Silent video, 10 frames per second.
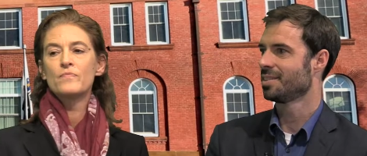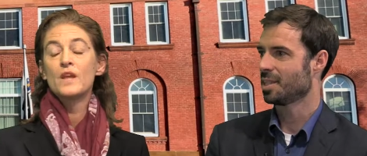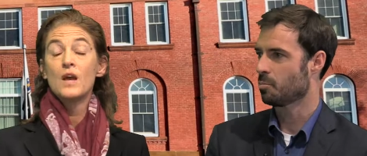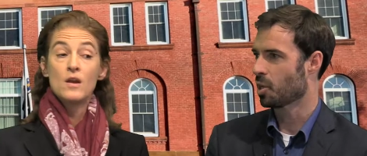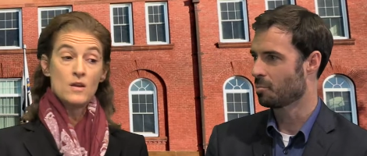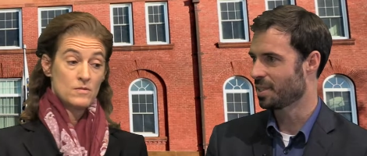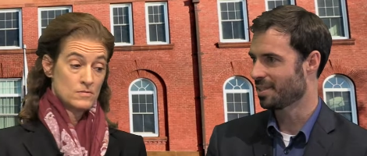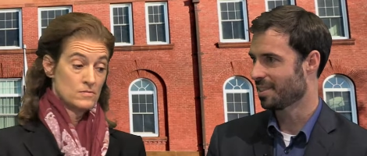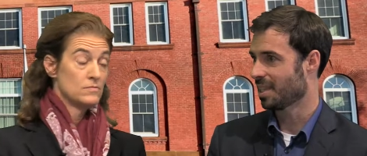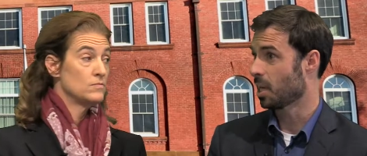Speaker 1: apartment,
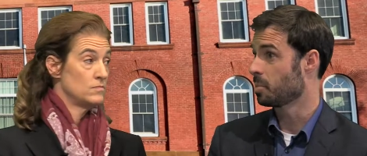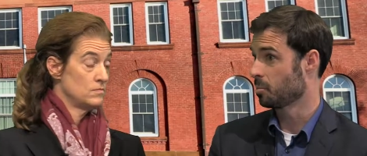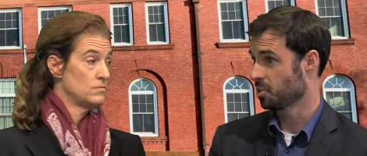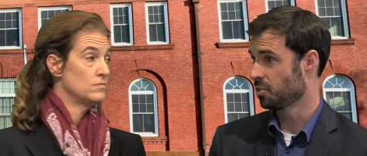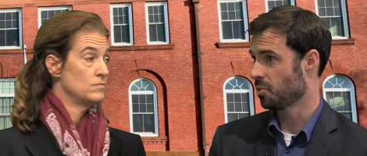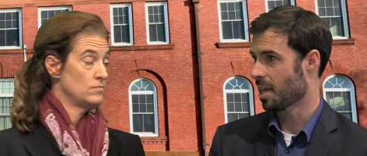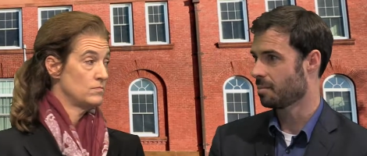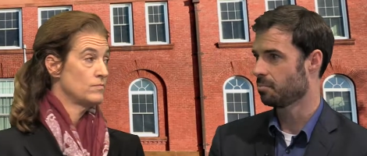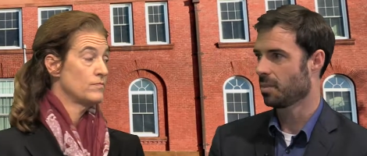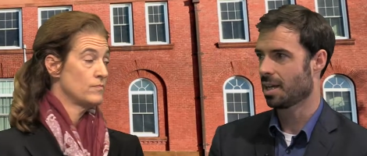right. allow people to do that
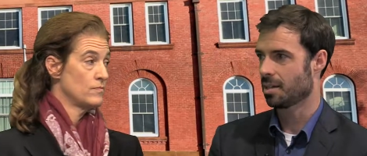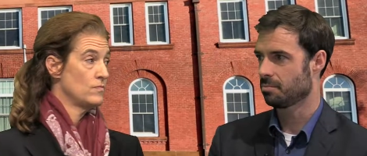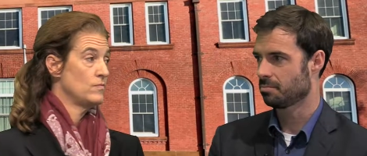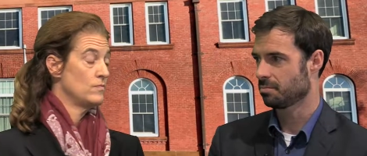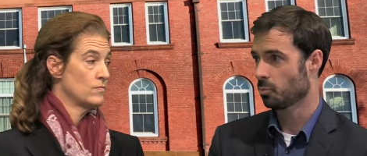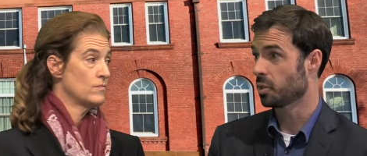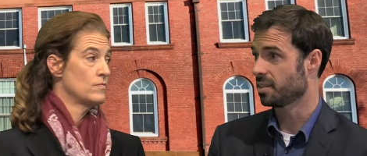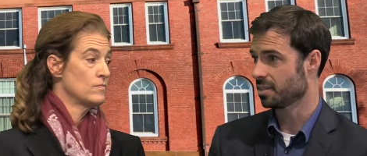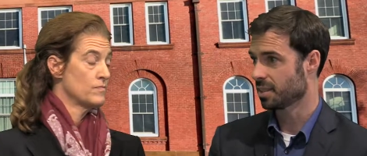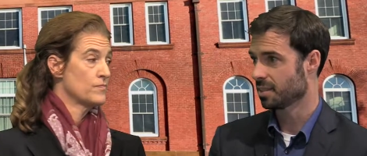uh, more
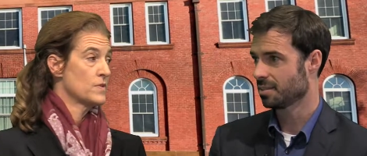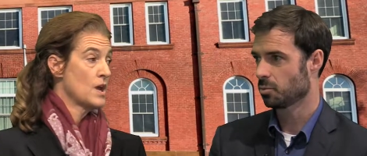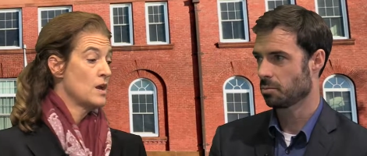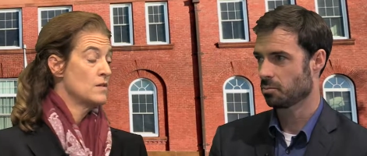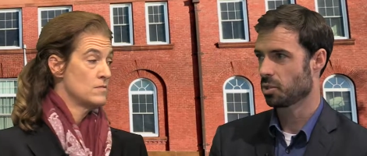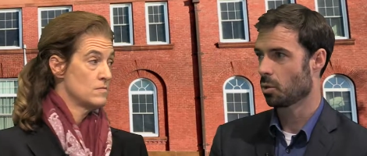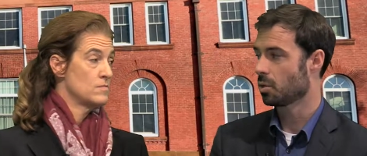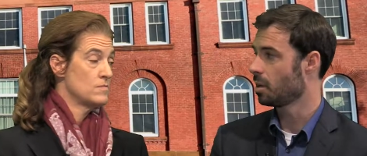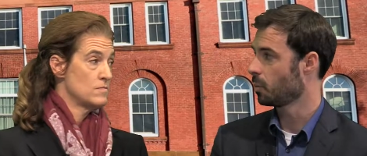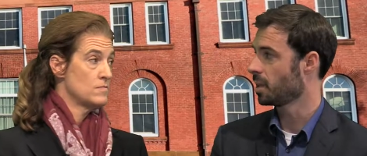easily would, would, go a
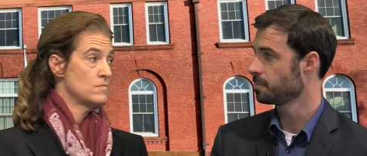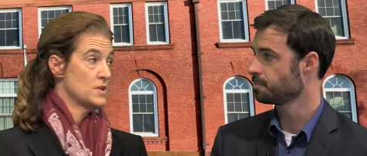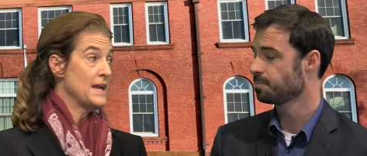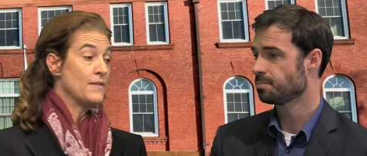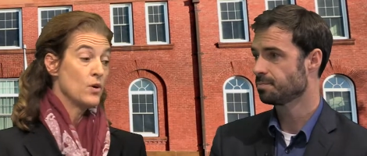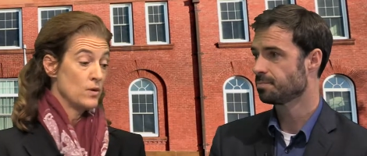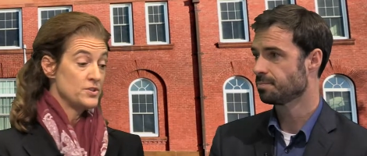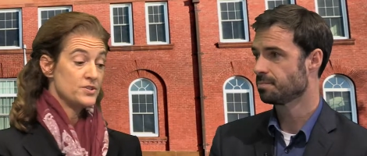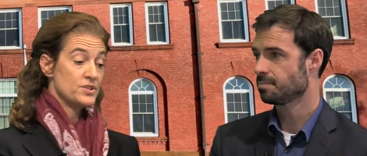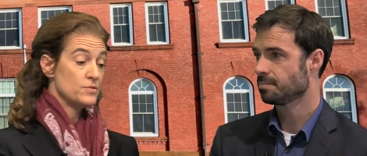long way.
Speaker 2: Yeah, no,
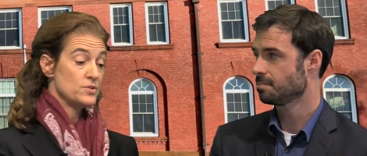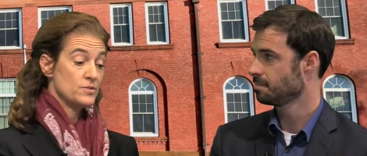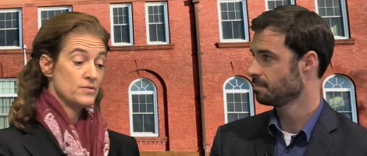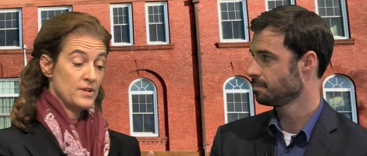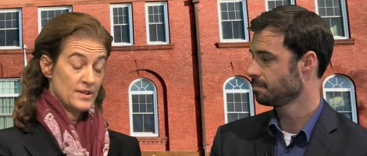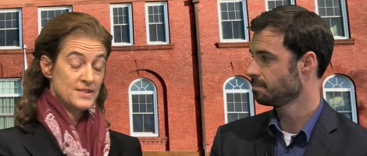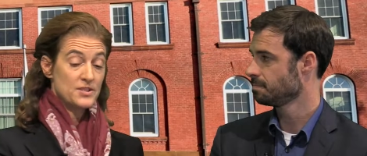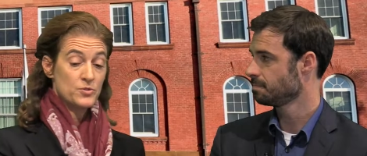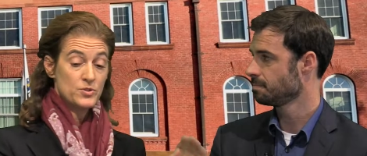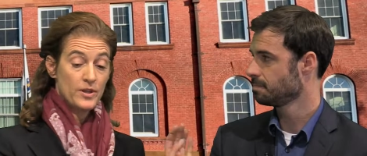to, to the
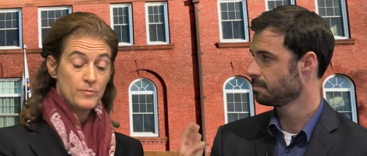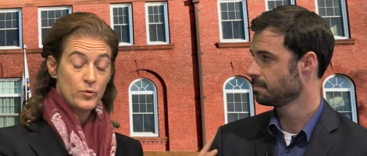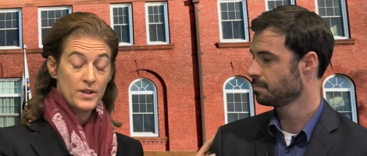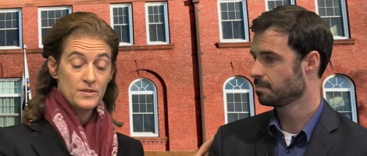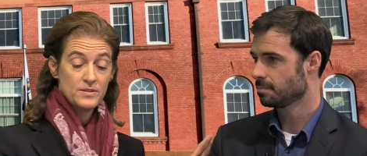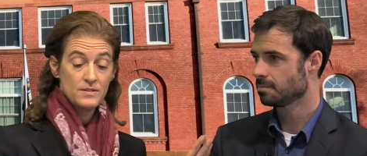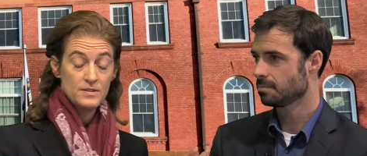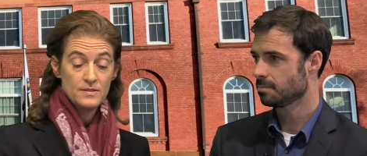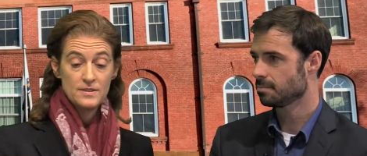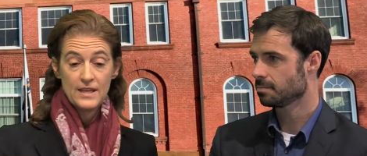accessory dwelling point, mm -hmm.
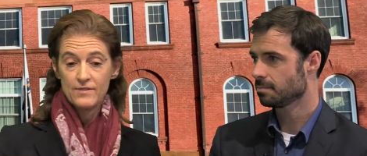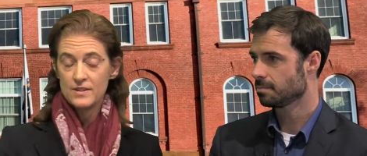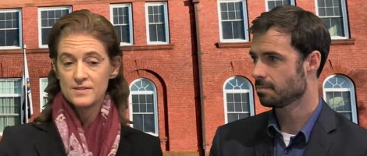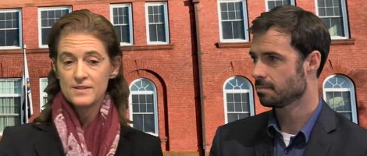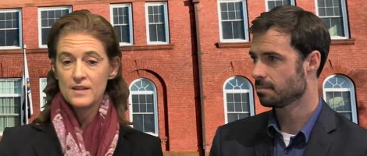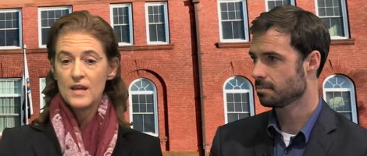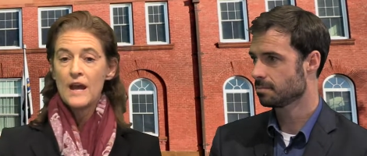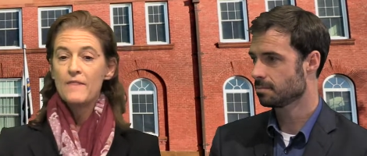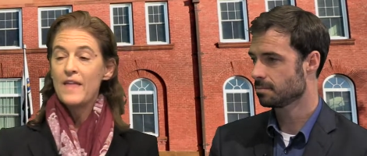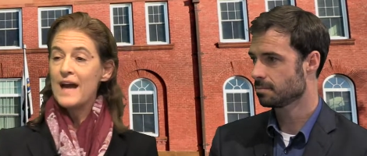David, is that
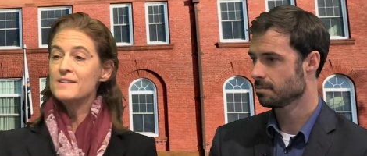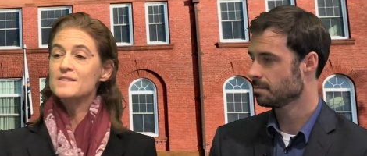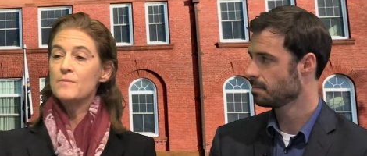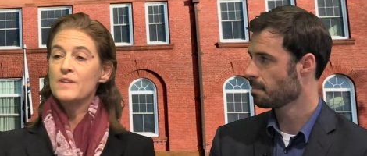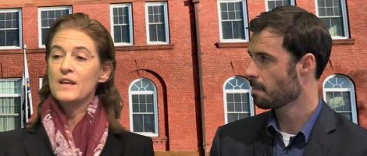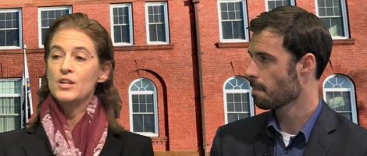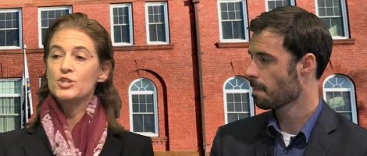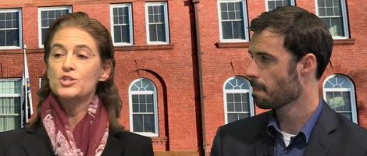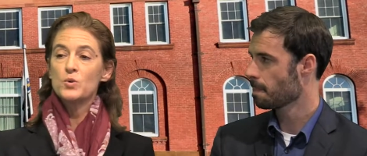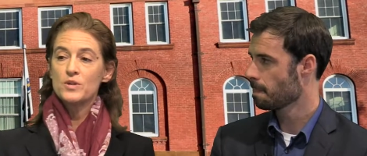that is something in a
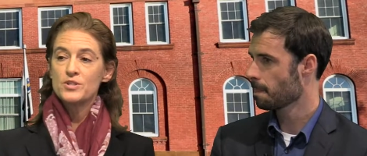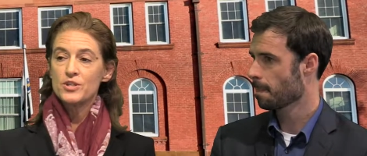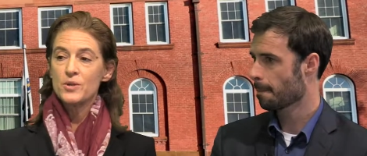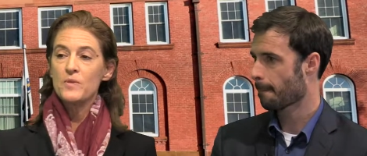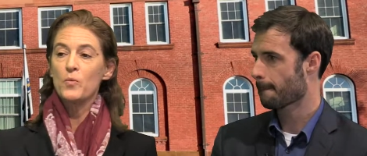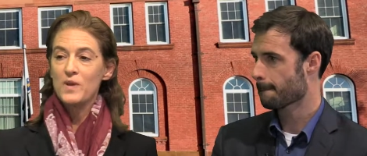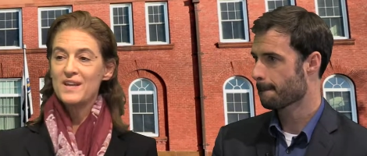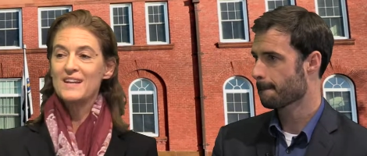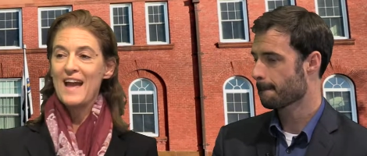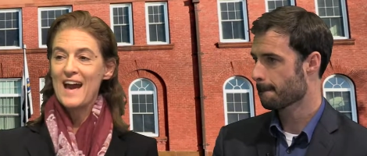short term that we can add